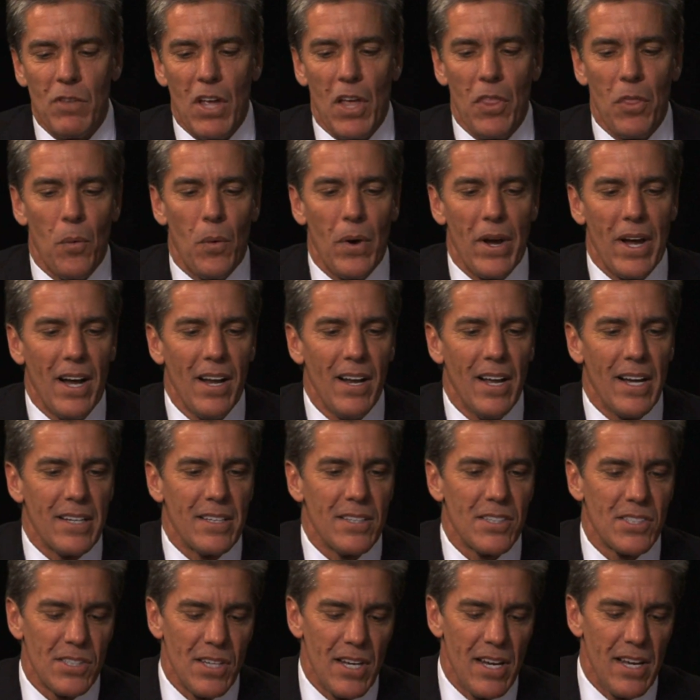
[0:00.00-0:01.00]
And the way I like
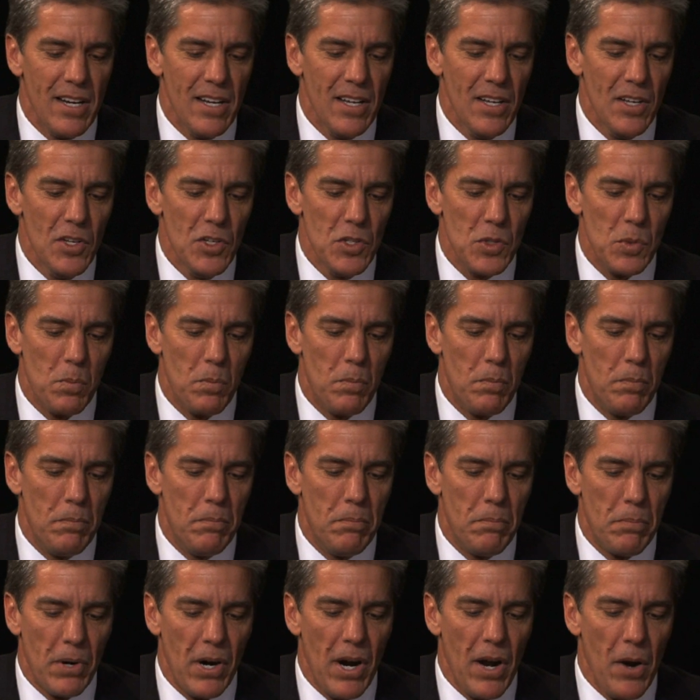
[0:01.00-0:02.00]
to say it is,
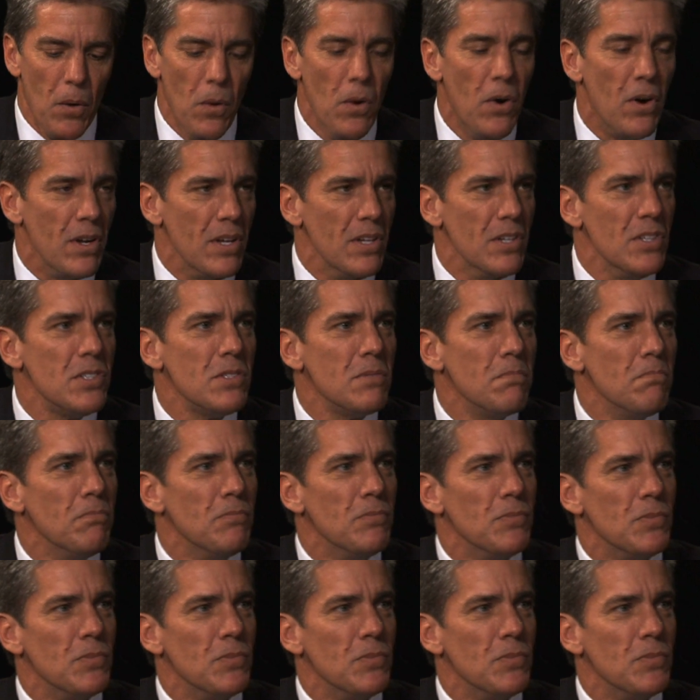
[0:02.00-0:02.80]
priorities.